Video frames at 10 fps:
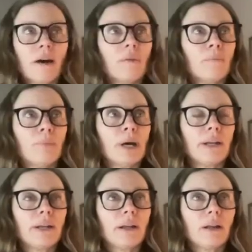
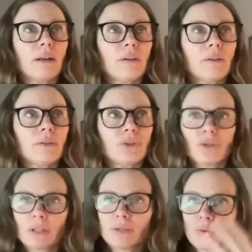But
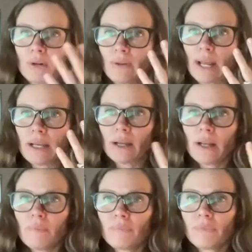just a sort of
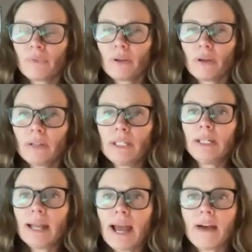like, I
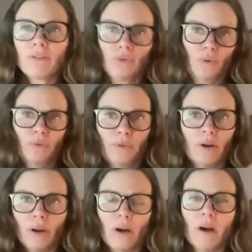didn't have a sort
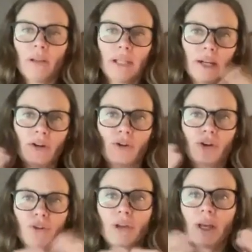of a
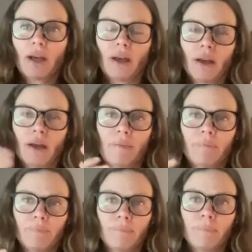nurturing
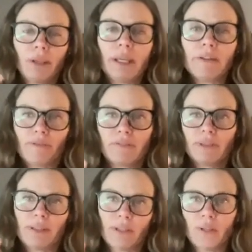
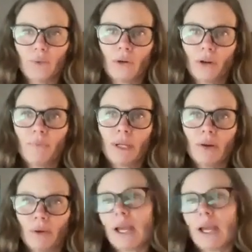belief that things were going to